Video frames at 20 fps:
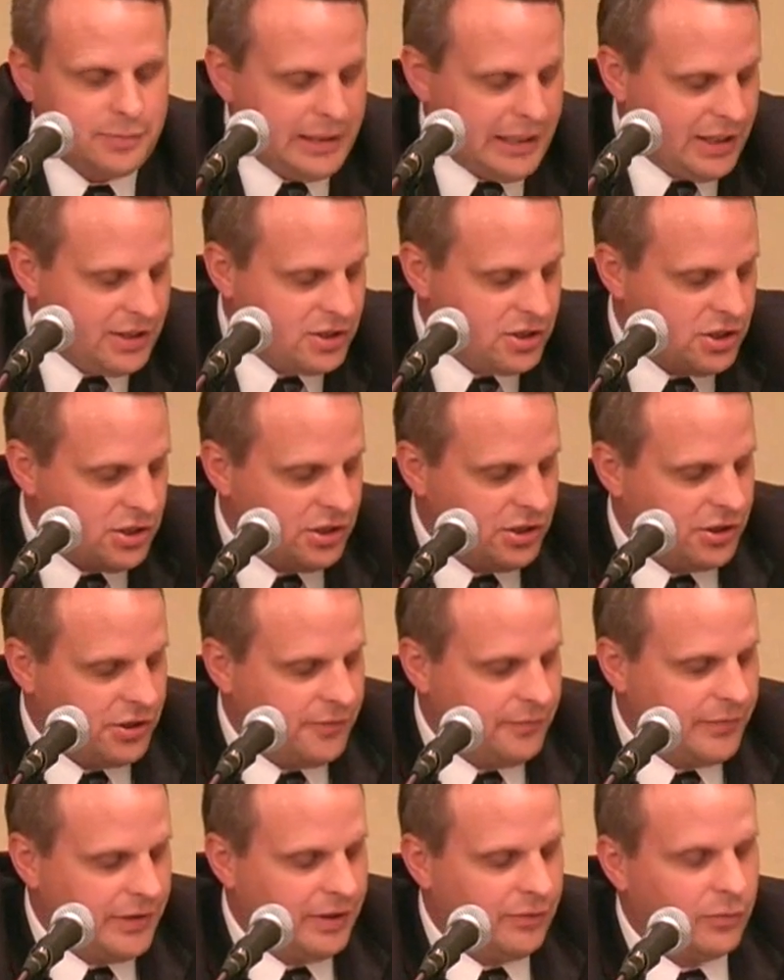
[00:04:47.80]
this past
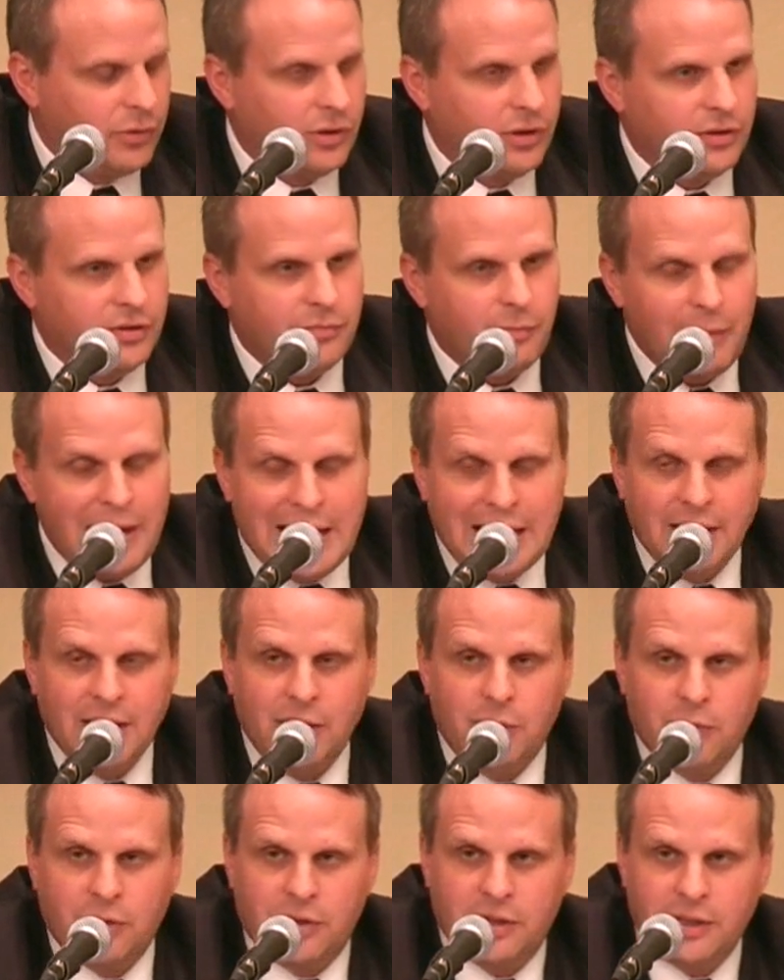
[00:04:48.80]
year, and we're
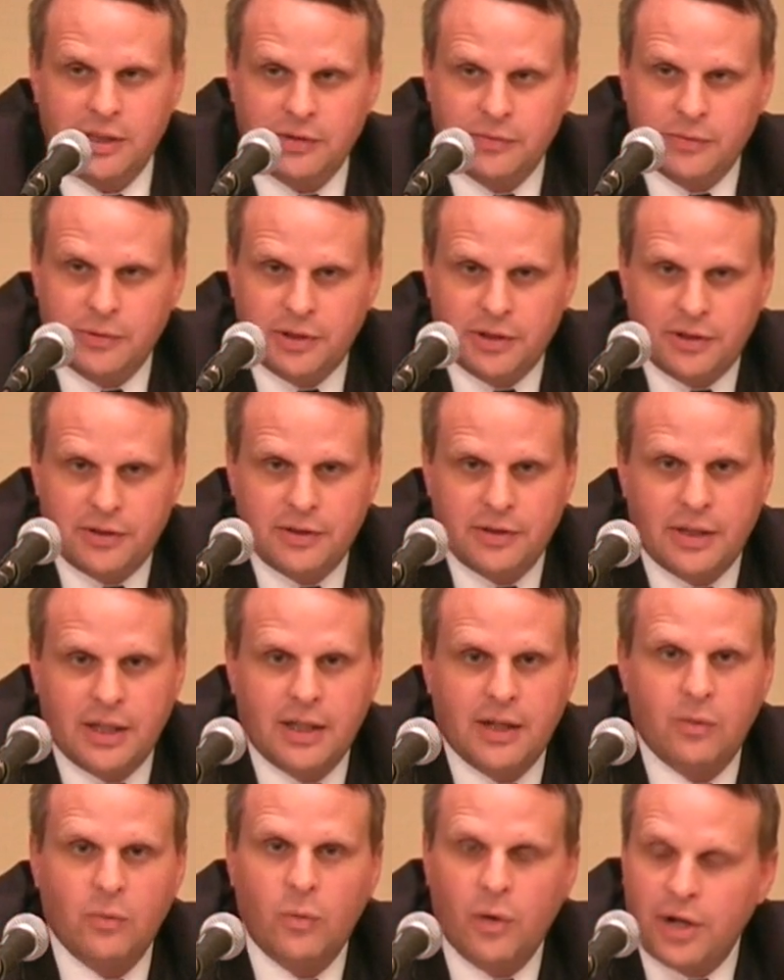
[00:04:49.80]
mainly working with
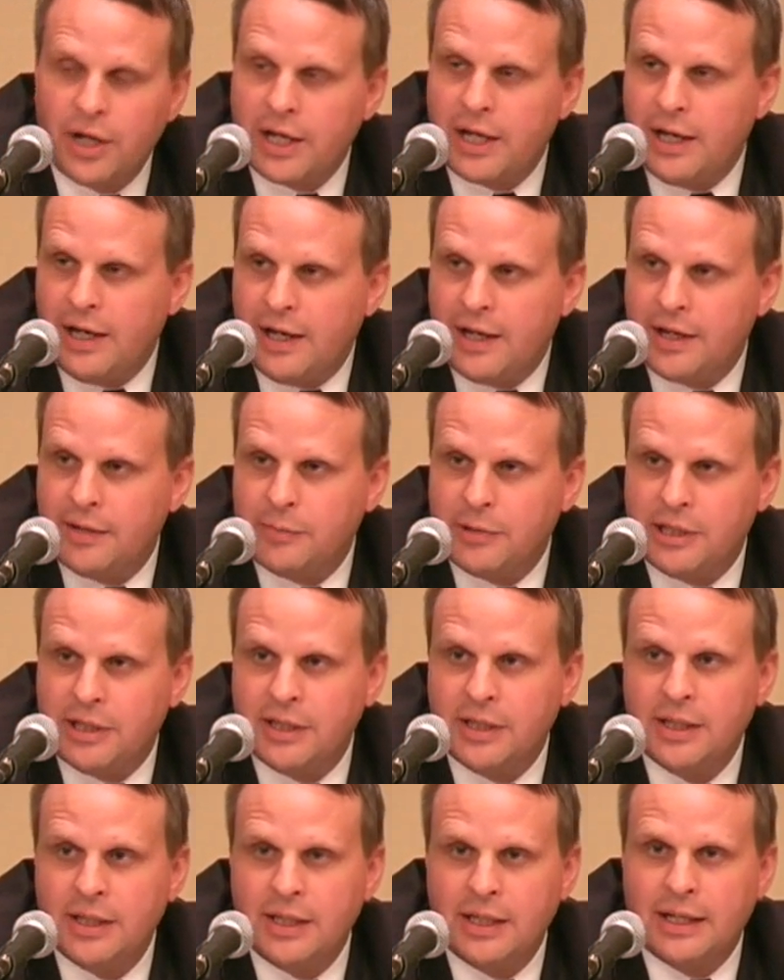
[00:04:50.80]
One
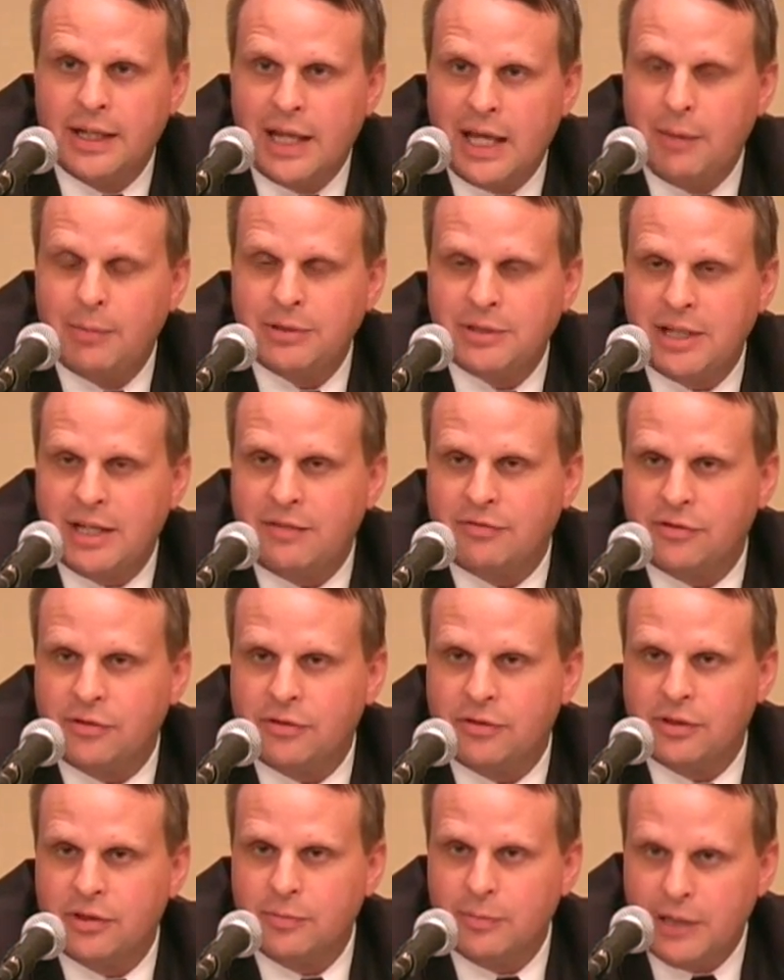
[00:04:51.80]
Economy and Habitat
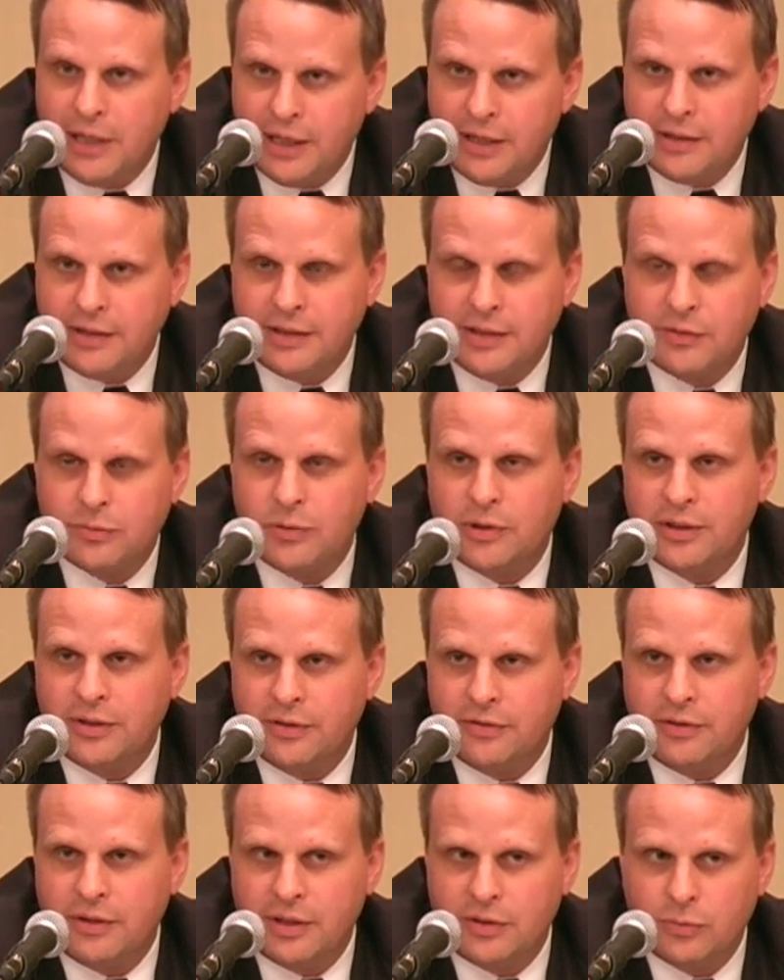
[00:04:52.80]
for Humanity, as
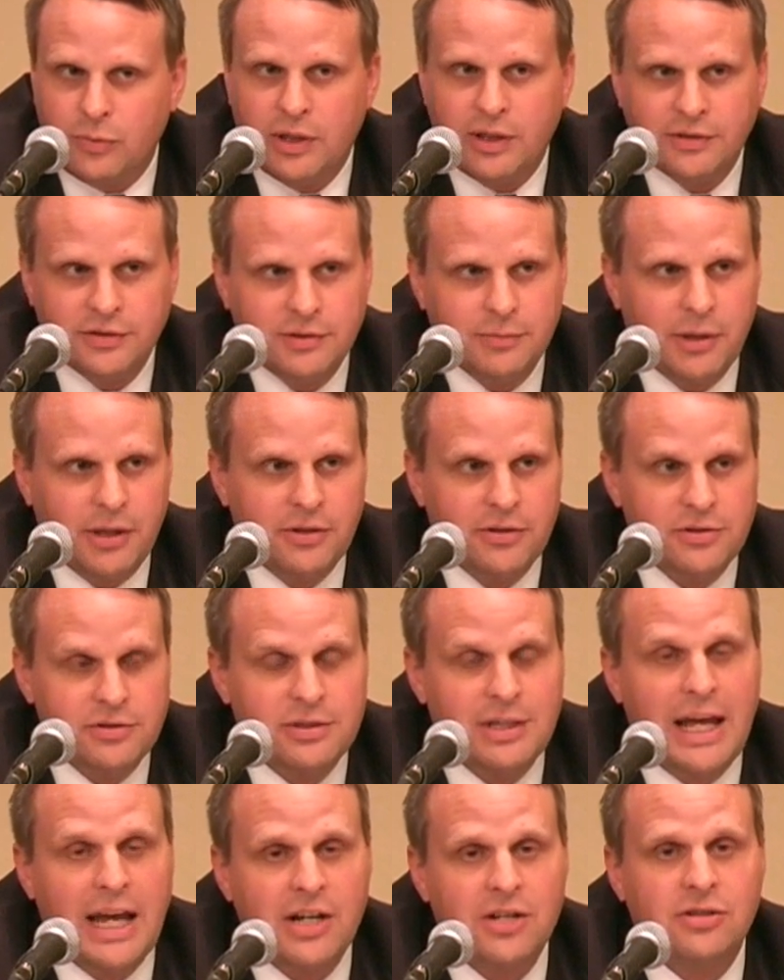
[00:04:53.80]
well as some others,
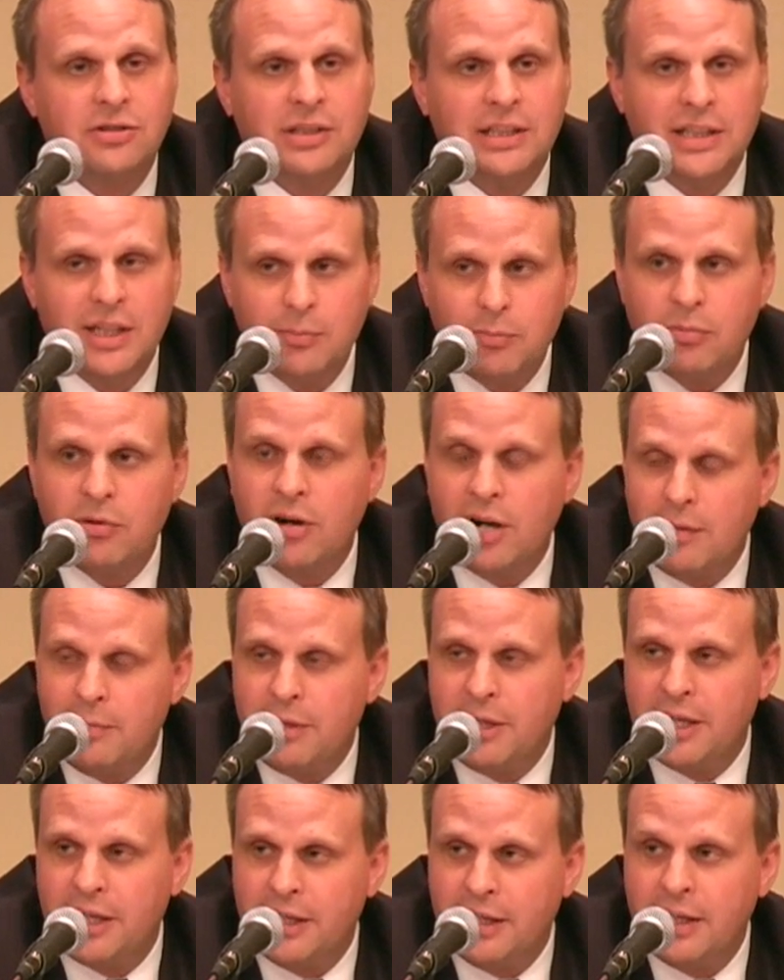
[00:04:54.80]
to actually get
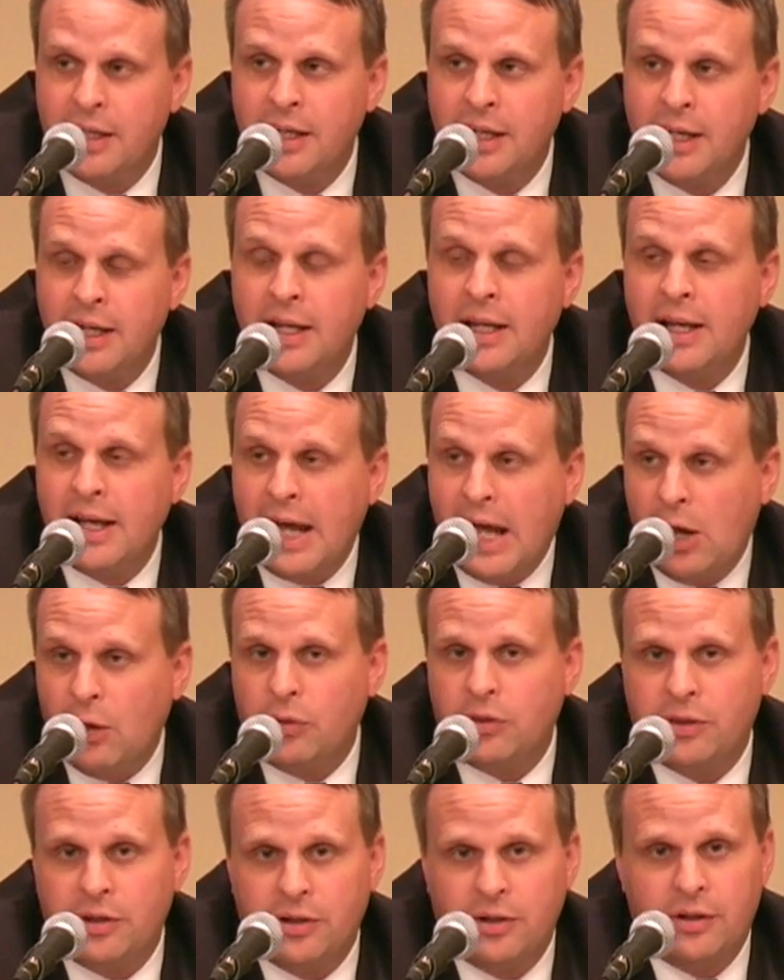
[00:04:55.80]
broadband
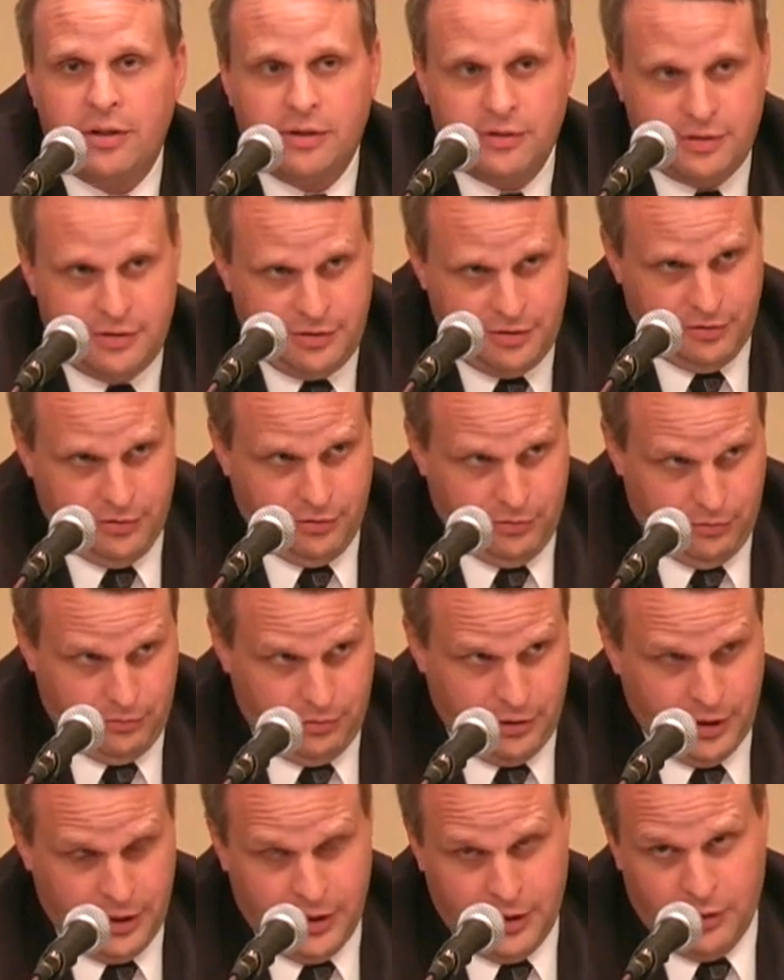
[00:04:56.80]
out there
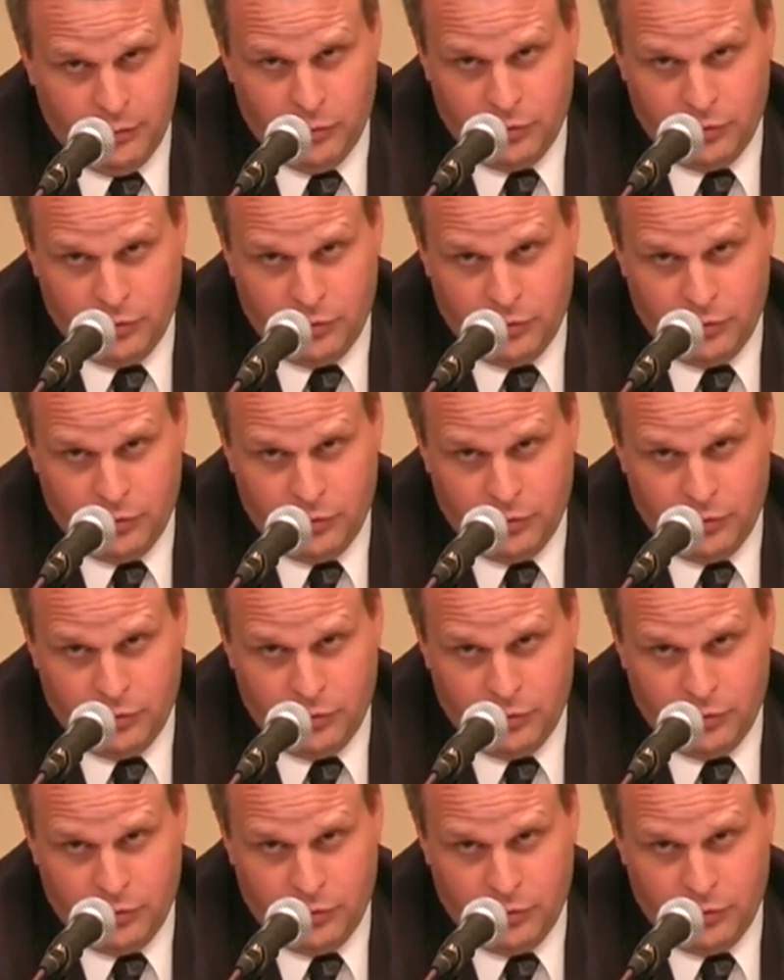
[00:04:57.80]
to.